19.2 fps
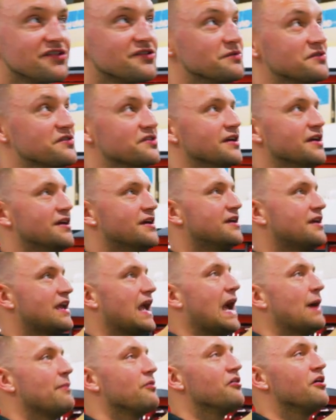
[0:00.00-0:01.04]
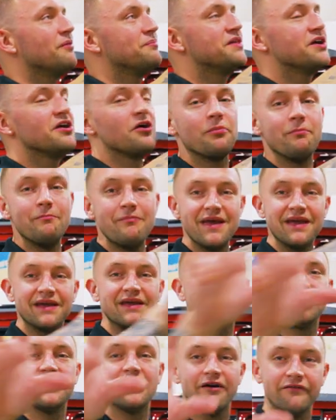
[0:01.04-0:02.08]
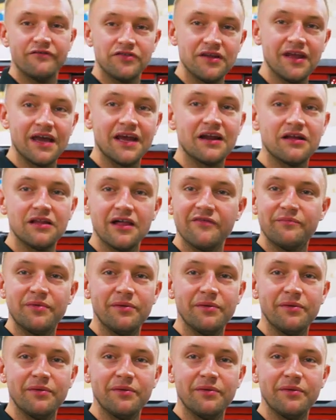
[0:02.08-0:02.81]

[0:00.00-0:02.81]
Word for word: So it's like camera up there, making of the day in the life.